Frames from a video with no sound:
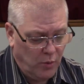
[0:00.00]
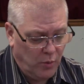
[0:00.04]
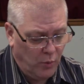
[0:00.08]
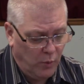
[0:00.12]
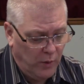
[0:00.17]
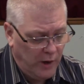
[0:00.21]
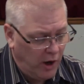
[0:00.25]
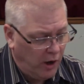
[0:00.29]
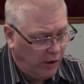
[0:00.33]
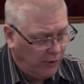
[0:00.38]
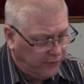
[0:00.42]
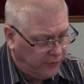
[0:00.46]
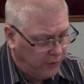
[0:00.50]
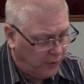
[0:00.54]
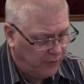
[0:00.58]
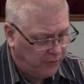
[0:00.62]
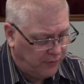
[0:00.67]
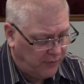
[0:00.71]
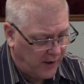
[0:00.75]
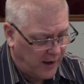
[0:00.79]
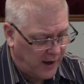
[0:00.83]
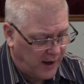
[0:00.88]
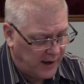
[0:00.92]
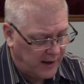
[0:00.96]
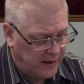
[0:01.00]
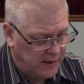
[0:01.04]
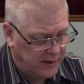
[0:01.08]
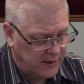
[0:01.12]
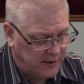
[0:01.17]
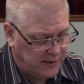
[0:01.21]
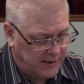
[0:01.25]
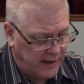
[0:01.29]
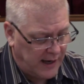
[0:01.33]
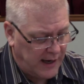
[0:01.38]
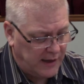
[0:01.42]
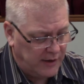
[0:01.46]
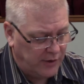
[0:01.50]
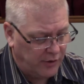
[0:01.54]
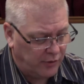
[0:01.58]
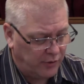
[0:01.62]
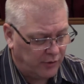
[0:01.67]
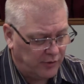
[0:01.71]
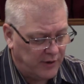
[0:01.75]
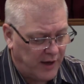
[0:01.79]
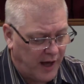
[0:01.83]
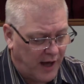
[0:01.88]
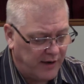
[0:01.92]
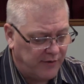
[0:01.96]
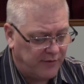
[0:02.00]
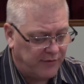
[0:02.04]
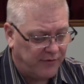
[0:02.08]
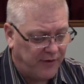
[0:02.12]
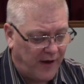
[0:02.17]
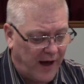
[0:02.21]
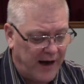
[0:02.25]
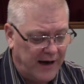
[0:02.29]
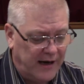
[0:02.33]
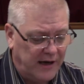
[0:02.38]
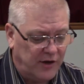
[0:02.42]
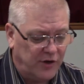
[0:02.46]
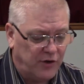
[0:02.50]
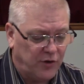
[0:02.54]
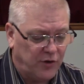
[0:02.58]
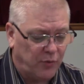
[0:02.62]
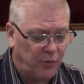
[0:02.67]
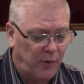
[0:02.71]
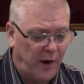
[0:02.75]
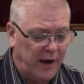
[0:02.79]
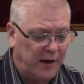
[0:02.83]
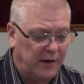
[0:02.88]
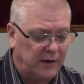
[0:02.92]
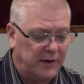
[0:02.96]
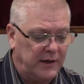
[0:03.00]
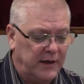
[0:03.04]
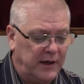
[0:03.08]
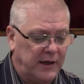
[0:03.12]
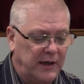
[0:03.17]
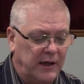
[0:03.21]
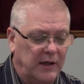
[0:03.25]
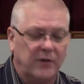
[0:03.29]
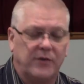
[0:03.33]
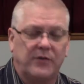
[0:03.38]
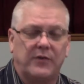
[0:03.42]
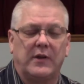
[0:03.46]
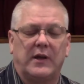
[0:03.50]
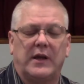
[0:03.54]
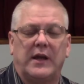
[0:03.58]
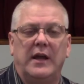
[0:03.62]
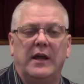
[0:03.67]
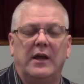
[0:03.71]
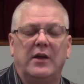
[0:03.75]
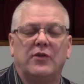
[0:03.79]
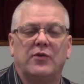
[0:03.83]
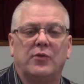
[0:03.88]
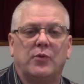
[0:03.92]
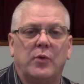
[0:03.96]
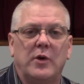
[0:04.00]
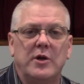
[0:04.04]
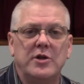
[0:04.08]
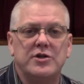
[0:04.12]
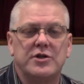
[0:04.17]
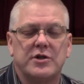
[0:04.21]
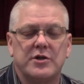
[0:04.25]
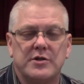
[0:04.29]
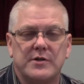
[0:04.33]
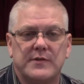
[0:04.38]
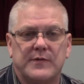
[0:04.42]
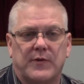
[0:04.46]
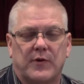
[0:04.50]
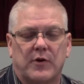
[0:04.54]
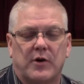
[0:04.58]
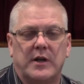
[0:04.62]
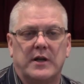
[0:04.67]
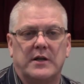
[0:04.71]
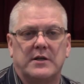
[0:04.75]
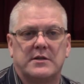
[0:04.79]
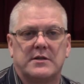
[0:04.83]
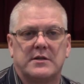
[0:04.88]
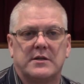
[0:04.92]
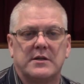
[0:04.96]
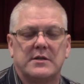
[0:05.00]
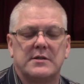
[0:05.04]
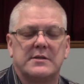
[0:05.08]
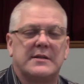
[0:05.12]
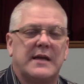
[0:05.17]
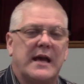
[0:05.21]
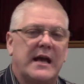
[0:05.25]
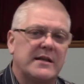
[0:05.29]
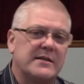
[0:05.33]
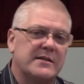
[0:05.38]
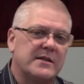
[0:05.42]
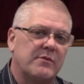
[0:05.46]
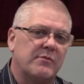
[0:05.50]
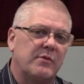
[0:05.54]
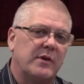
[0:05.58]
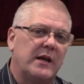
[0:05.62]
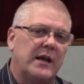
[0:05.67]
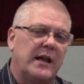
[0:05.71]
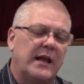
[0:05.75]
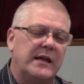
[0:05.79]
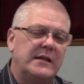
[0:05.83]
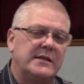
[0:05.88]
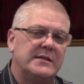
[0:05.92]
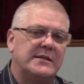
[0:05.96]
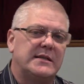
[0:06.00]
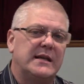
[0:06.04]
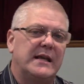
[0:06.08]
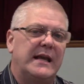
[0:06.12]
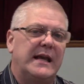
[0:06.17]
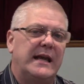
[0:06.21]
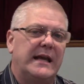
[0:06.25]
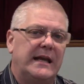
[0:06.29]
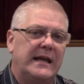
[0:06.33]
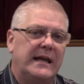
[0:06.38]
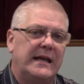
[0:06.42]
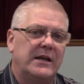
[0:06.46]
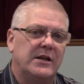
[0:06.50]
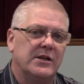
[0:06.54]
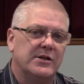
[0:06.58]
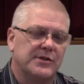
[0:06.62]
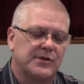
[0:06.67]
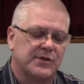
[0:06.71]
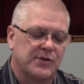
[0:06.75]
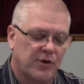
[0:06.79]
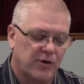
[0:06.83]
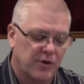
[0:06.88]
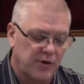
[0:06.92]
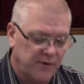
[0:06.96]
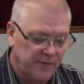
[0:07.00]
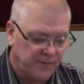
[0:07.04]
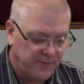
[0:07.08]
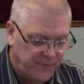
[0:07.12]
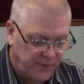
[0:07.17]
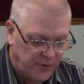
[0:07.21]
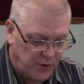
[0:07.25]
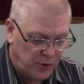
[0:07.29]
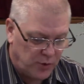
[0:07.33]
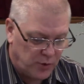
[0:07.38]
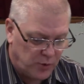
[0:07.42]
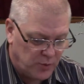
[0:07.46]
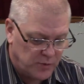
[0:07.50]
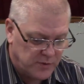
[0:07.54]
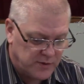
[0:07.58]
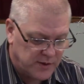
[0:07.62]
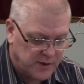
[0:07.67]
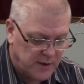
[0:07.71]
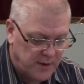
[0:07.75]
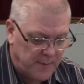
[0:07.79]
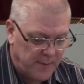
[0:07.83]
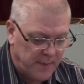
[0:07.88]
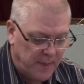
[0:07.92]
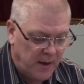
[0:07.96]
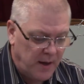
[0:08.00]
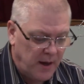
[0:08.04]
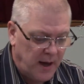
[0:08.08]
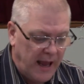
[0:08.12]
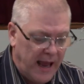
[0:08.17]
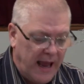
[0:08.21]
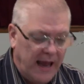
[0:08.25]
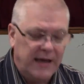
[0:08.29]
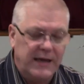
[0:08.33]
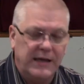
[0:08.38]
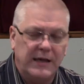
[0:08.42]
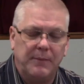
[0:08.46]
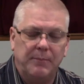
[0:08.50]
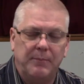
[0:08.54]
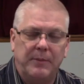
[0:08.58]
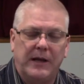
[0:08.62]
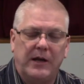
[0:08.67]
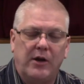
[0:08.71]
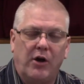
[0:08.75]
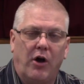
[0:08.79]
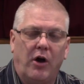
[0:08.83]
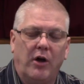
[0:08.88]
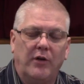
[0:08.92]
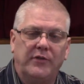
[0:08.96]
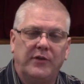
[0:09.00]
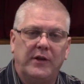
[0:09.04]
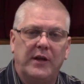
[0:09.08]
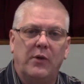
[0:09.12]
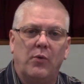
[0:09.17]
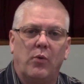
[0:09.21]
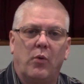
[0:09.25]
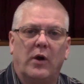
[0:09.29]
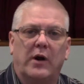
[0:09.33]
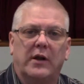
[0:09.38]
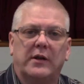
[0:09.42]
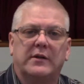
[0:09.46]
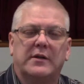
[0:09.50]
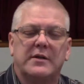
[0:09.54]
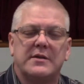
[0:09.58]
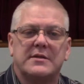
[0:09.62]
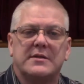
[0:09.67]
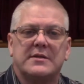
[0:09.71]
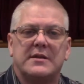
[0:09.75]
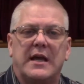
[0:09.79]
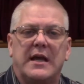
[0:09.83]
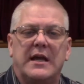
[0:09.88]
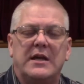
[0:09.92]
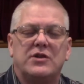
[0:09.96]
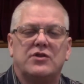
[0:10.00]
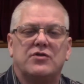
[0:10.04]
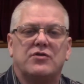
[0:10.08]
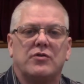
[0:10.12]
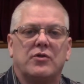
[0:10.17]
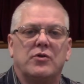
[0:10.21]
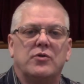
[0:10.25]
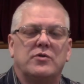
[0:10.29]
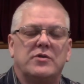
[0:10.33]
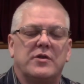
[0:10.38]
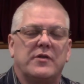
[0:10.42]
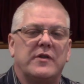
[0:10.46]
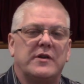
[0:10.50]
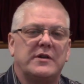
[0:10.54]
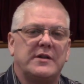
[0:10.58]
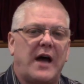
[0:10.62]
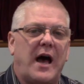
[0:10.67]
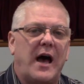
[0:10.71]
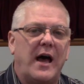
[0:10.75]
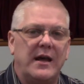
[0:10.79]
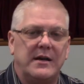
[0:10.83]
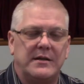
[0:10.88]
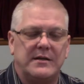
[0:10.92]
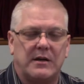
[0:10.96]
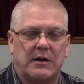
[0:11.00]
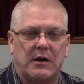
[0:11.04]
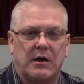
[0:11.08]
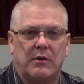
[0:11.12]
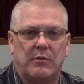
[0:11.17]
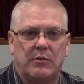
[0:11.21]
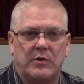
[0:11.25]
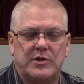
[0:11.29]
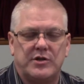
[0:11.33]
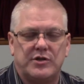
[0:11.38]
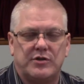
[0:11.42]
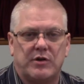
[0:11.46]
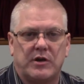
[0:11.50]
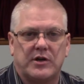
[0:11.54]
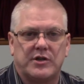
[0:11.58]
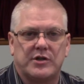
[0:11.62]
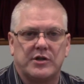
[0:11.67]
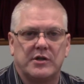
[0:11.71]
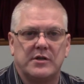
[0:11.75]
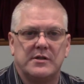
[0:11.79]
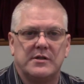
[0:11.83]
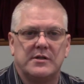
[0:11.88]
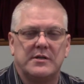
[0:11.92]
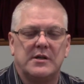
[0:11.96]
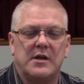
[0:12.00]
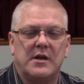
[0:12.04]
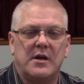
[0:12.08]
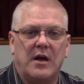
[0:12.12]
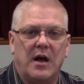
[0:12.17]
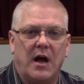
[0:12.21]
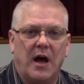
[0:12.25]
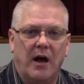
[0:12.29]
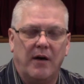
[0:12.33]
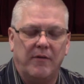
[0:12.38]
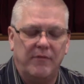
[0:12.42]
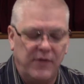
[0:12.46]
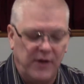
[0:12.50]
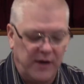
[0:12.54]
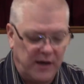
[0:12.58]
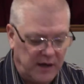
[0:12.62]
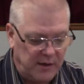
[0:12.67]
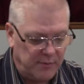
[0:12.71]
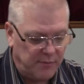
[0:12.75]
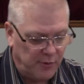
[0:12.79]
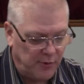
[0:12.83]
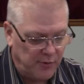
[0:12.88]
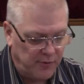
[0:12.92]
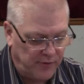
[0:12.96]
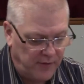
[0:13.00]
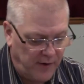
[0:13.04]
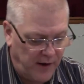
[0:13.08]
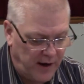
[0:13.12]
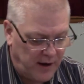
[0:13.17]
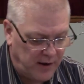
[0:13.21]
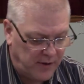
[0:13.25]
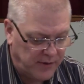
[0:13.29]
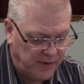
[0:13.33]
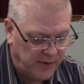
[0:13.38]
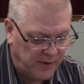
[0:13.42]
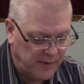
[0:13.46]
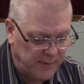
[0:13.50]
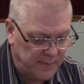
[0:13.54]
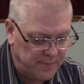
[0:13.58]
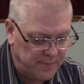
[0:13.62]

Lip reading: We also find Daniel not fighting directly against the king's wishes, for instance, as it relates to eating certain foods, and because he wanted to stay true to the dietary restrictions of the Hebrew faith.